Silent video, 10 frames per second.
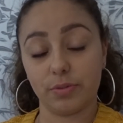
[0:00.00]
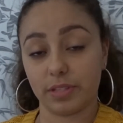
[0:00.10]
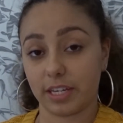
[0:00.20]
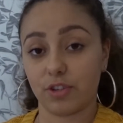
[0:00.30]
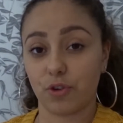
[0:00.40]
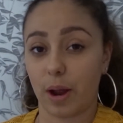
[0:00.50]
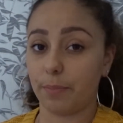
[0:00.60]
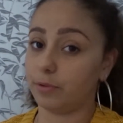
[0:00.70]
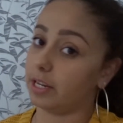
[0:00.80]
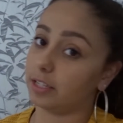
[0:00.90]
It was like
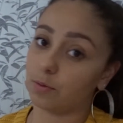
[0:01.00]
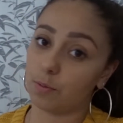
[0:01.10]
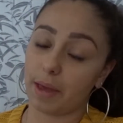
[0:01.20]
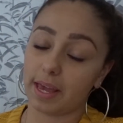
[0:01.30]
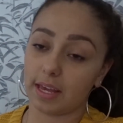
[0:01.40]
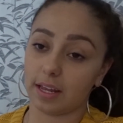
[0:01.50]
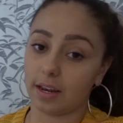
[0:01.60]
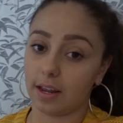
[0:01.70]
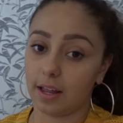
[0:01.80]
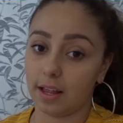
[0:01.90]
scrambled eggs with
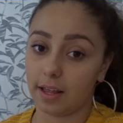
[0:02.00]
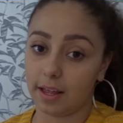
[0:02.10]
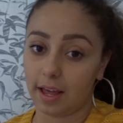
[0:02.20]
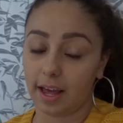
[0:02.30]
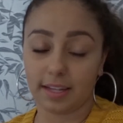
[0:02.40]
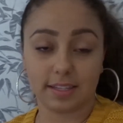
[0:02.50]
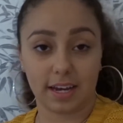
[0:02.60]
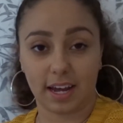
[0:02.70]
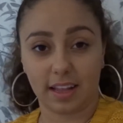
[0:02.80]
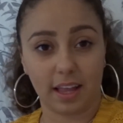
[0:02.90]
bacon, and
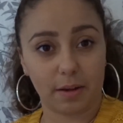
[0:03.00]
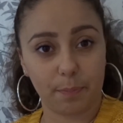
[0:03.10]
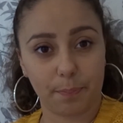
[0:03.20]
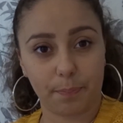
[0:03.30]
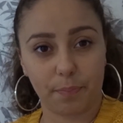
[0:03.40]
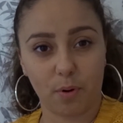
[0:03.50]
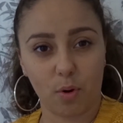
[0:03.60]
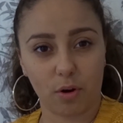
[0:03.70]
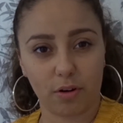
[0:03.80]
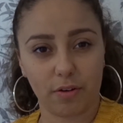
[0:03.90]
Zach had like
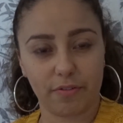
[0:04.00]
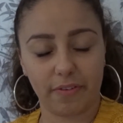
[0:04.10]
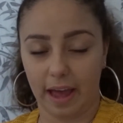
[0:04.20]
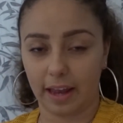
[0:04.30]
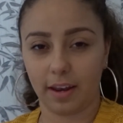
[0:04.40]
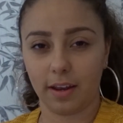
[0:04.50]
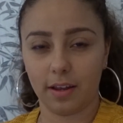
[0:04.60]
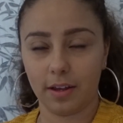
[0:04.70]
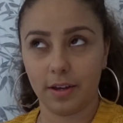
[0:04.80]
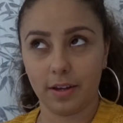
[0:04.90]
pork fat.
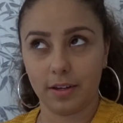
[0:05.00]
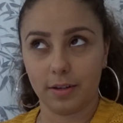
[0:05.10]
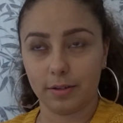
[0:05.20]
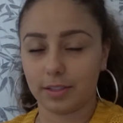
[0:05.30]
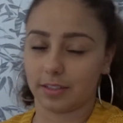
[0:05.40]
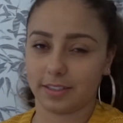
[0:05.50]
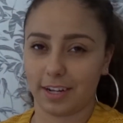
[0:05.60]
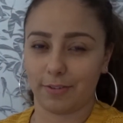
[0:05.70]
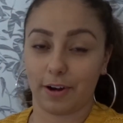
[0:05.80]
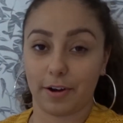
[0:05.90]
Doesn't
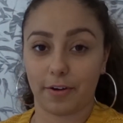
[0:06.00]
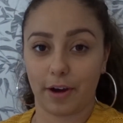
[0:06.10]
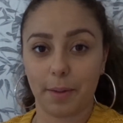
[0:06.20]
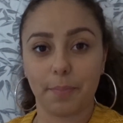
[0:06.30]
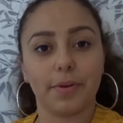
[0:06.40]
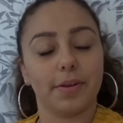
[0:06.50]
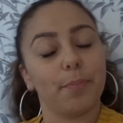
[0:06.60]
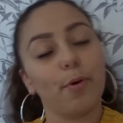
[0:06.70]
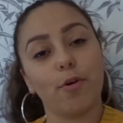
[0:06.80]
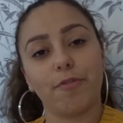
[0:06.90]
sound very great, but
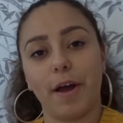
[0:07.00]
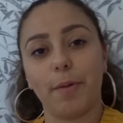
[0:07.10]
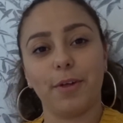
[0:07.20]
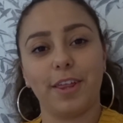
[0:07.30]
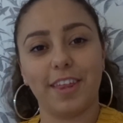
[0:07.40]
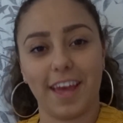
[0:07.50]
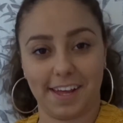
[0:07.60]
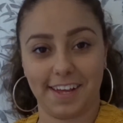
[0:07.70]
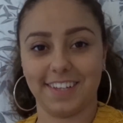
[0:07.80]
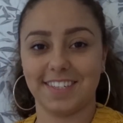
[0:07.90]
pork fat with the
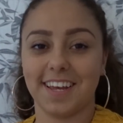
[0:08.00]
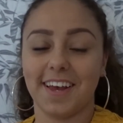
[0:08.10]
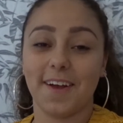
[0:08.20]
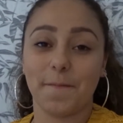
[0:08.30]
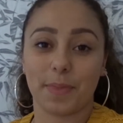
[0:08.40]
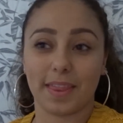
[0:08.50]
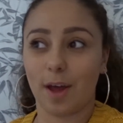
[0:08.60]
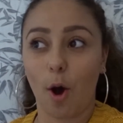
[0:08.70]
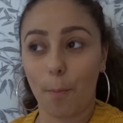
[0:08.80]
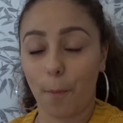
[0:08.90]
eggs.
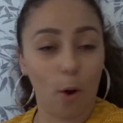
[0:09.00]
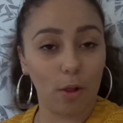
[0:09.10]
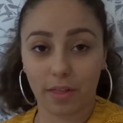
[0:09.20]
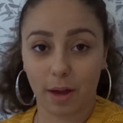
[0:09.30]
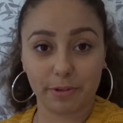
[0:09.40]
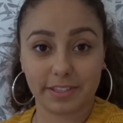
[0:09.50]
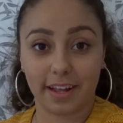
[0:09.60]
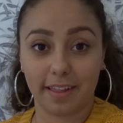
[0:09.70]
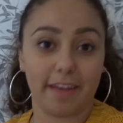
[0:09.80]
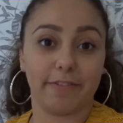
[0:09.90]
All of that was
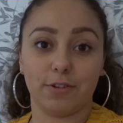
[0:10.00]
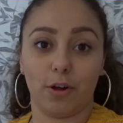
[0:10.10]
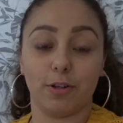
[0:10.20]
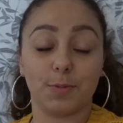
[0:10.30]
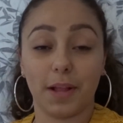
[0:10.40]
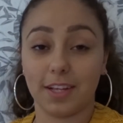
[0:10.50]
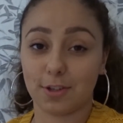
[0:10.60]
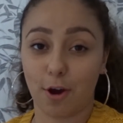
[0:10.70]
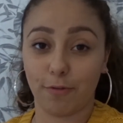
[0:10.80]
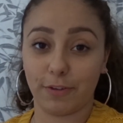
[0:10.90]
eleven dollars plus
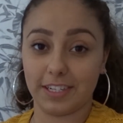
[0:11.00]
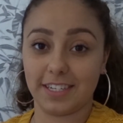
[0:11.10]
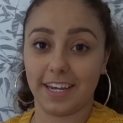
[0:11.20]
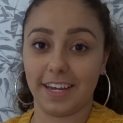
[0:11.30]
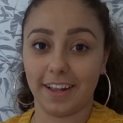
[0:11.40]
coffee and tea.